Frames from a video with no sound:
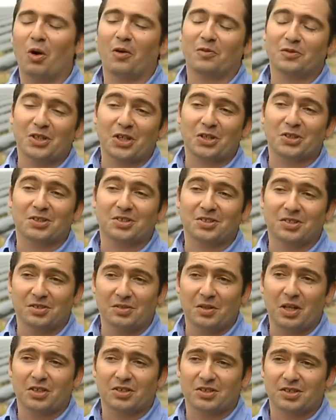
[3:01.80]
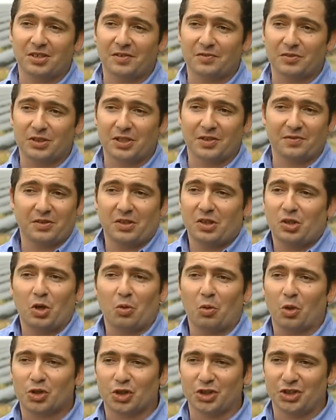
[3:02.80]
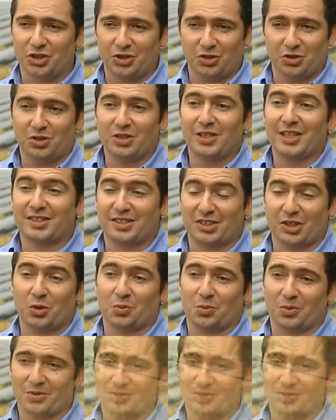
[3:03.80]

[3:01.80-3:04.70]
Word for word: wife's noticed, noticed the difference even in her washing. She's using less soap.